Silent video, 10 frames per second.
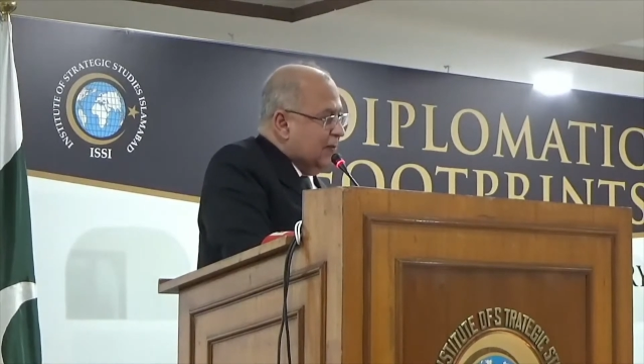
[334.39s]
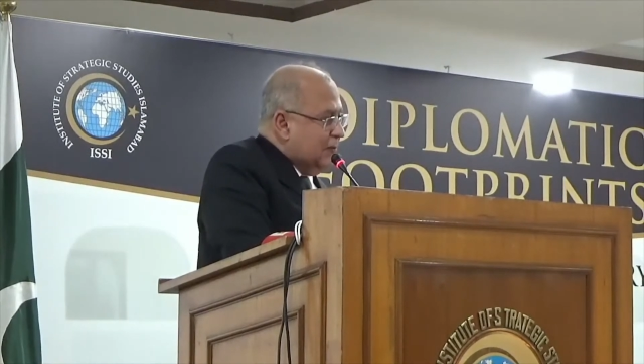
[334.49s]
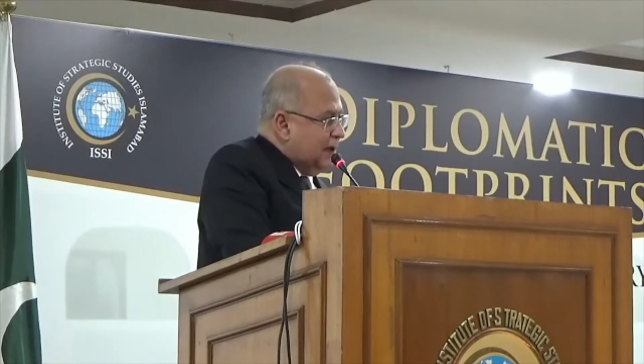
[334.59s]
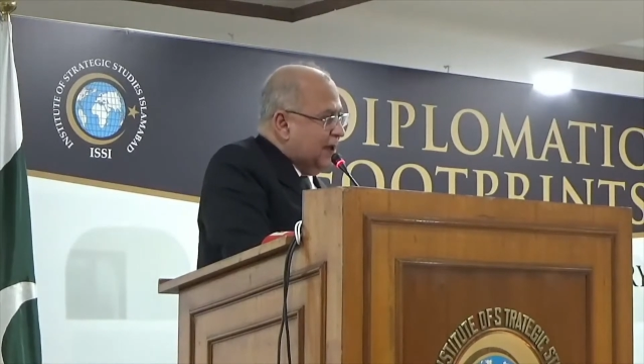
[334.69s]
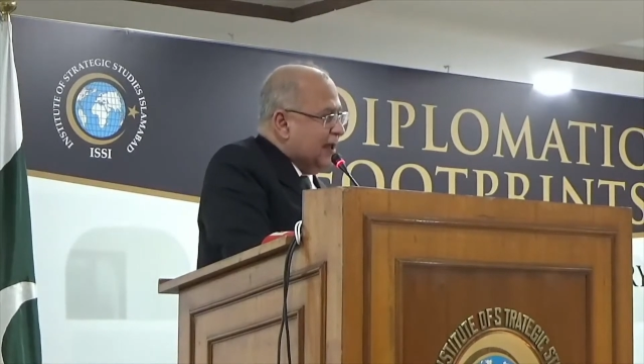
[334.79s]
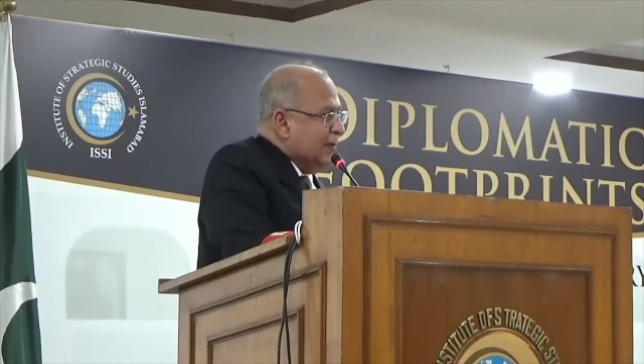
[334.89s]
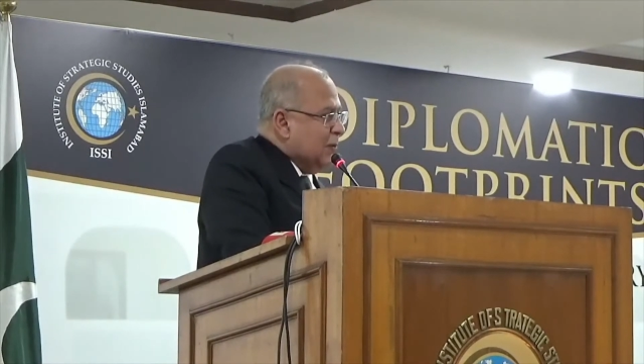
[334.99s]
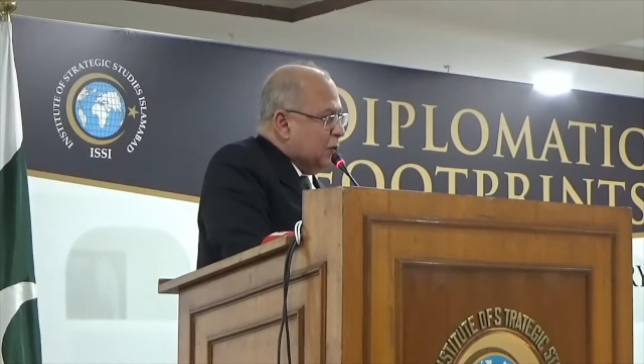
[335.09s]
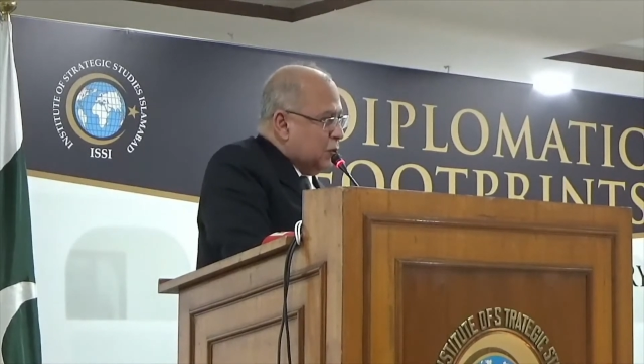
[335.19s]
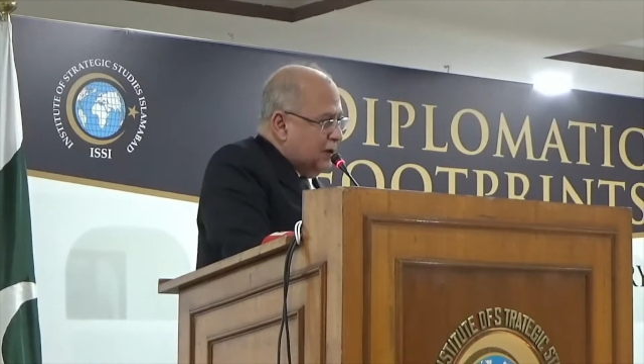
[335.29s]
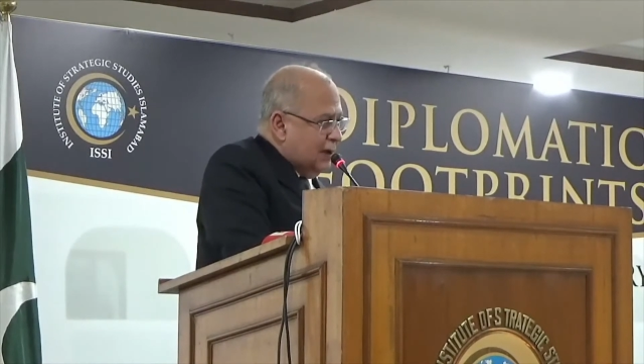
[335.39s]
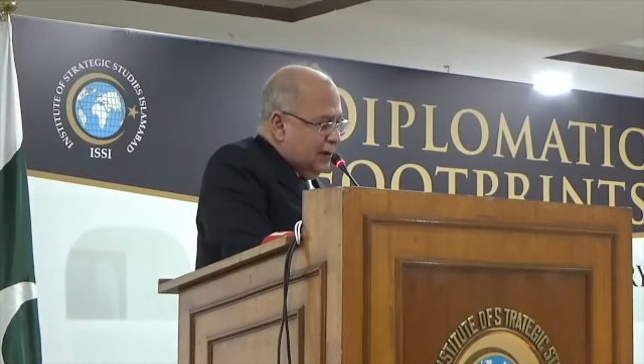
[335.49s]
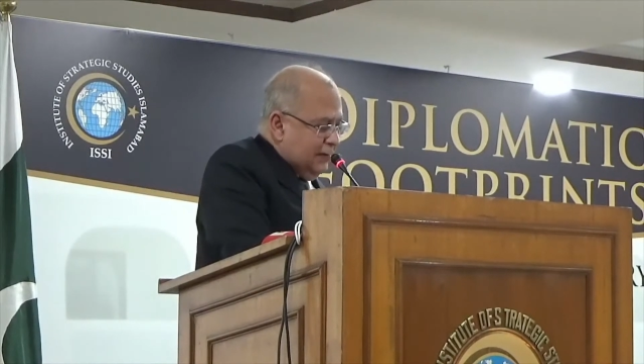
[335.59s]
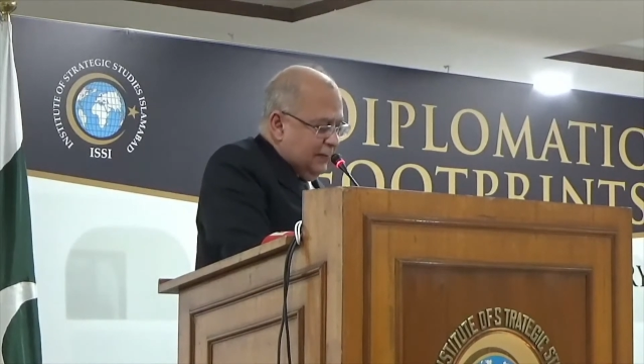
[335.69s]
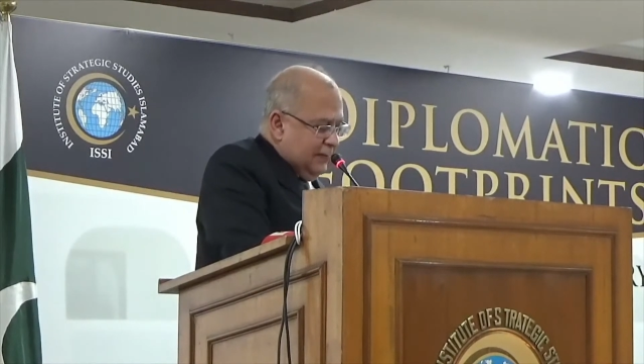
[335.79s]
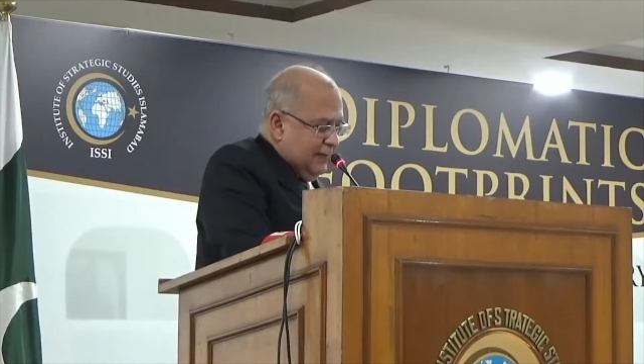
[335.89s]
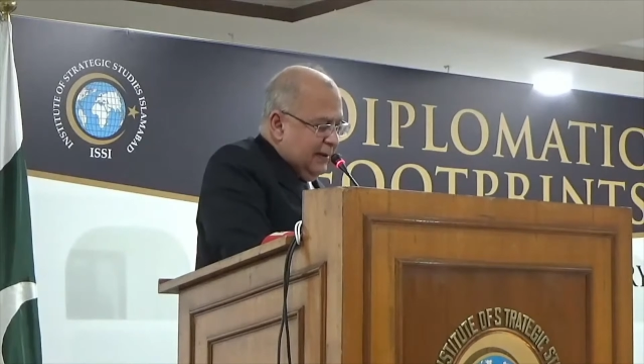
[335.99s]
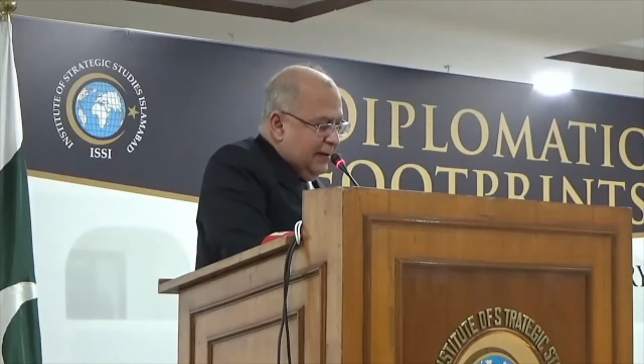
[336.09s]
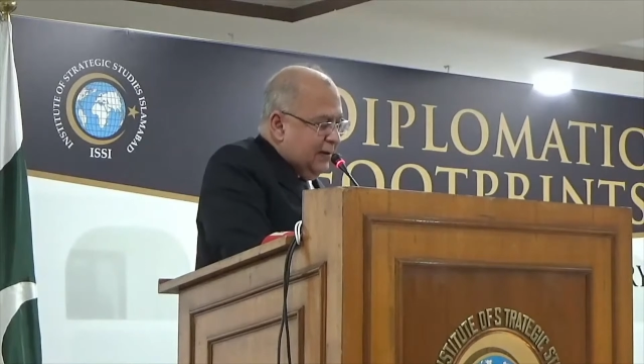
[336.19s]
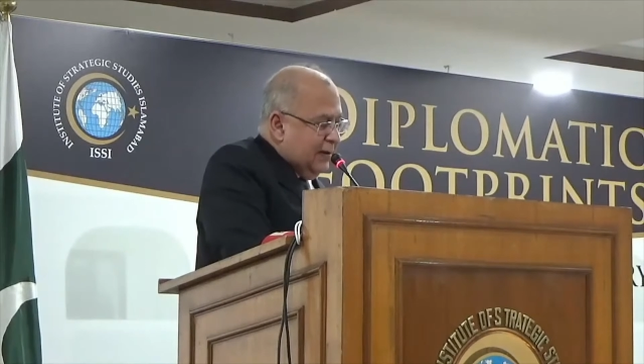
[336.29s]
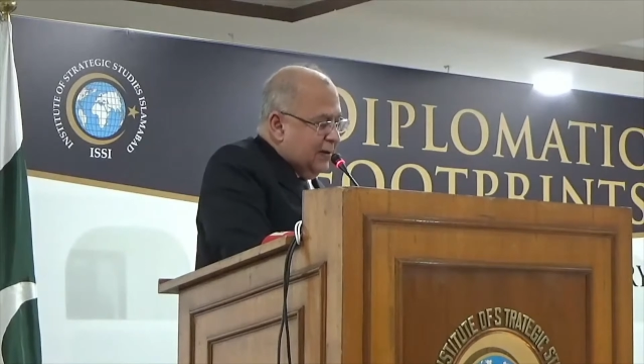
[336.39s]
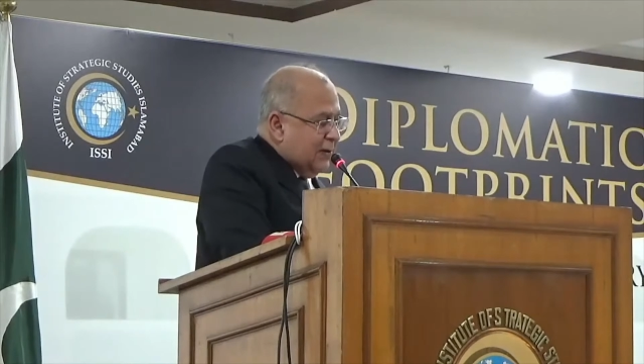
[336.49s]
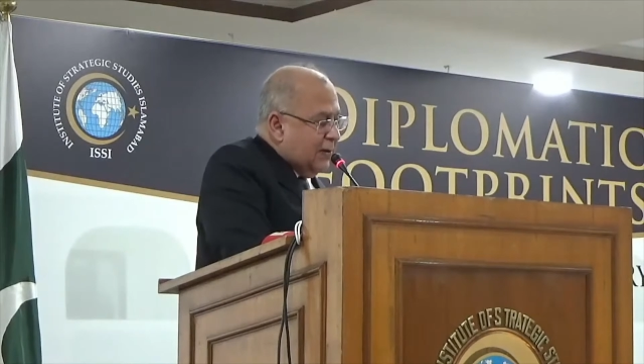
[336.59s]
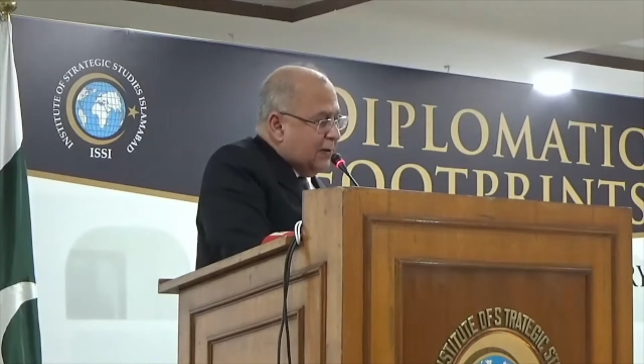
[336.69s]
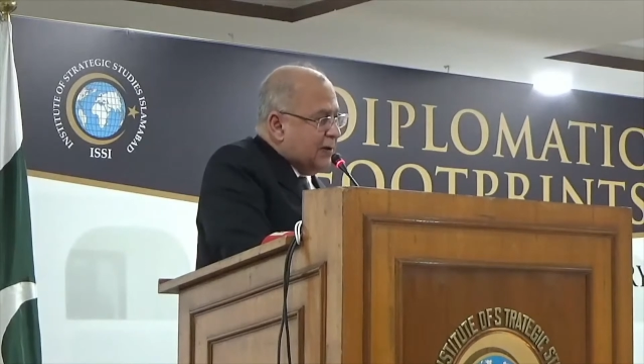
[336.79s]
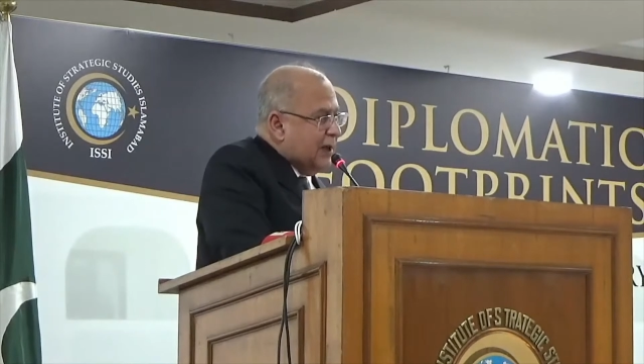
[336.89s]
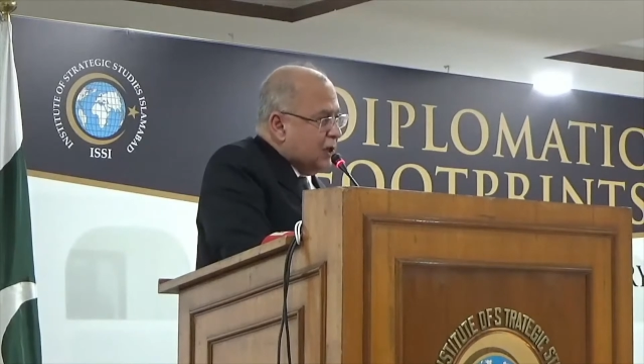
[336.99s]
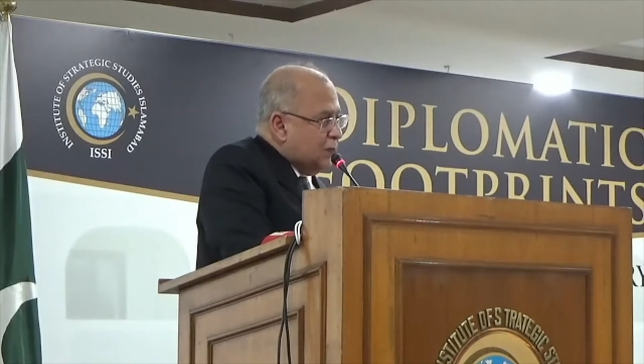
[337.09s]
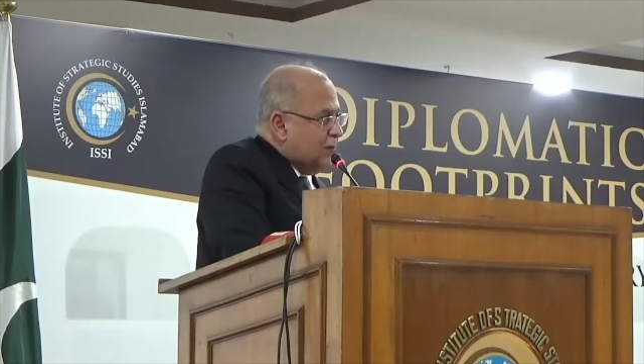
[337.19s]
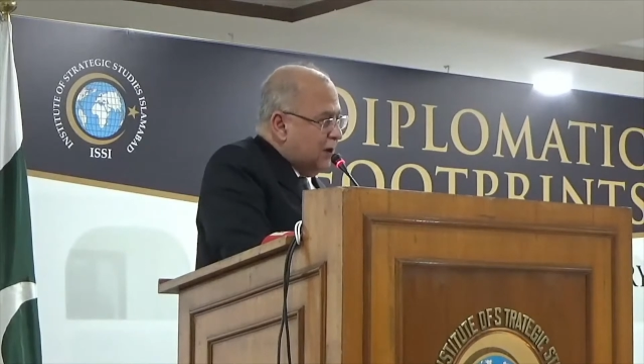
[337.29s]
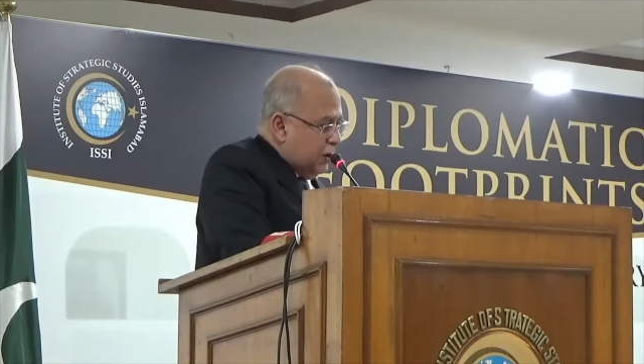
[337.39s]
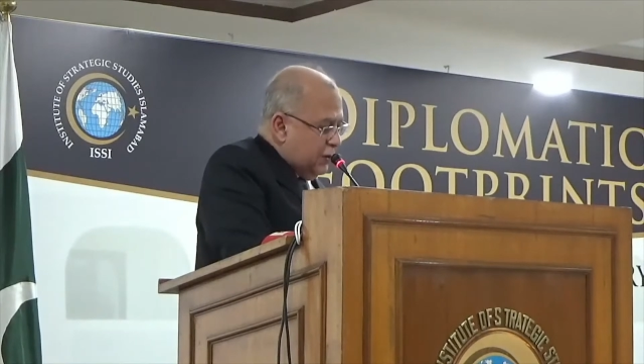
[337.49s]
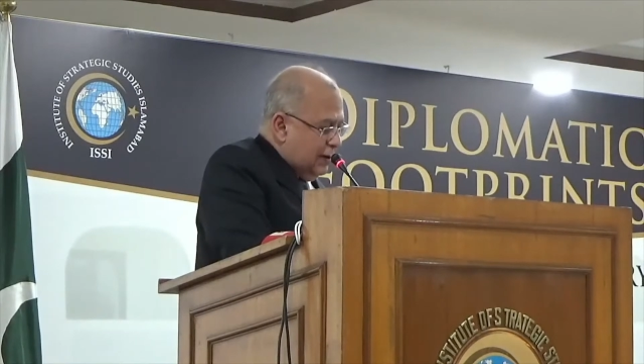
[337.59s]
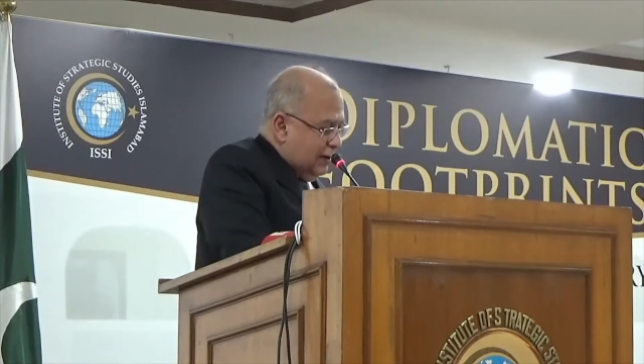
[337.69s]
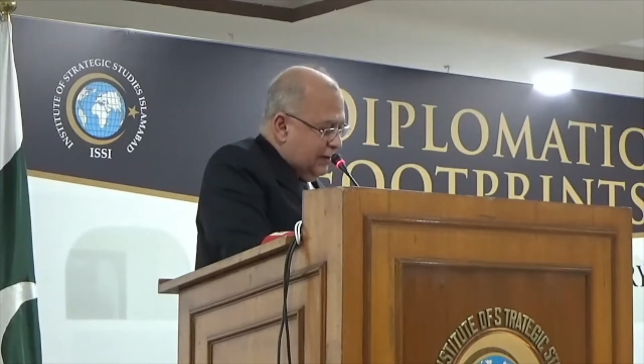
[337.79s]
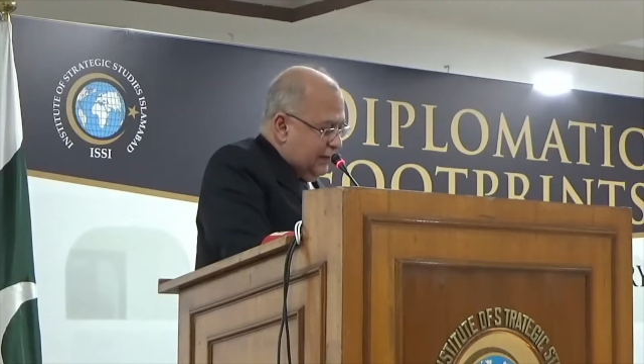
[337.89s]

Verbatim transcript: be they emotional or aspirational.